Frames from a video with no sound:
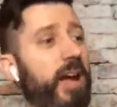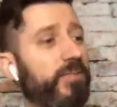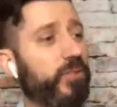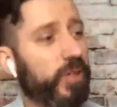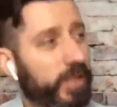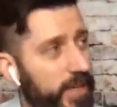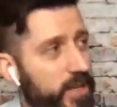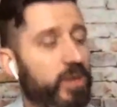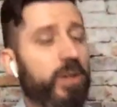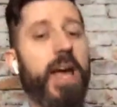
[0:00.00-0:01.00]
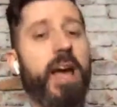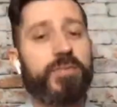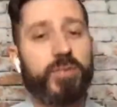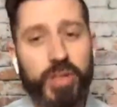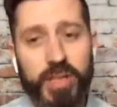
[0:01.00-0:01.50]
after year
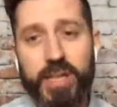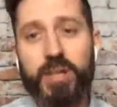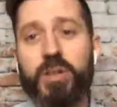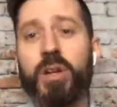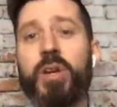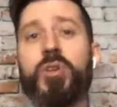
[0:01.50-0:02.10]
after year,